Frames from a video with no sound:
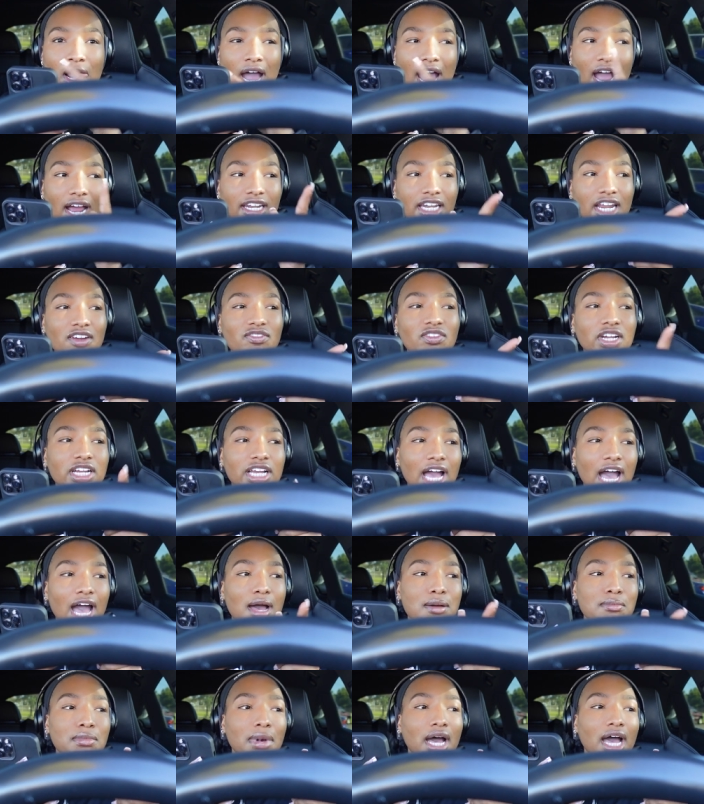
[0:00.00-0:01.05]
I never
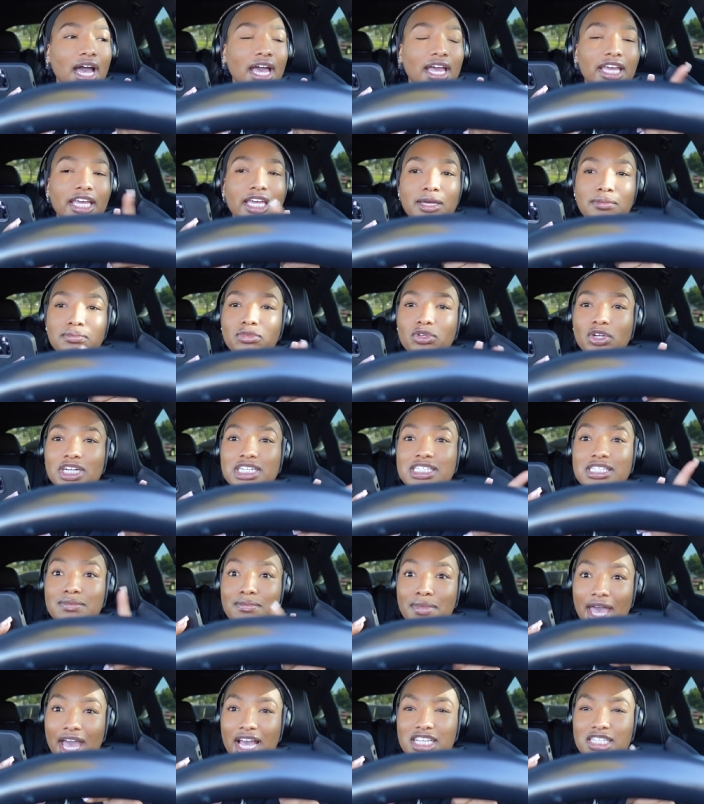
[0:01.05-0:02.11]
got my hip thrust
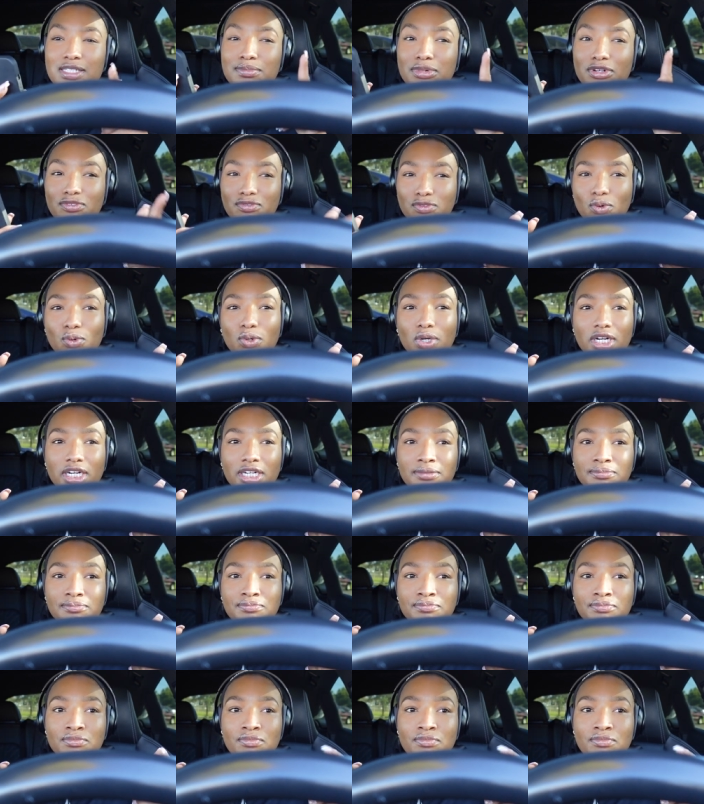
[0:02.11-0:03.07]
max before,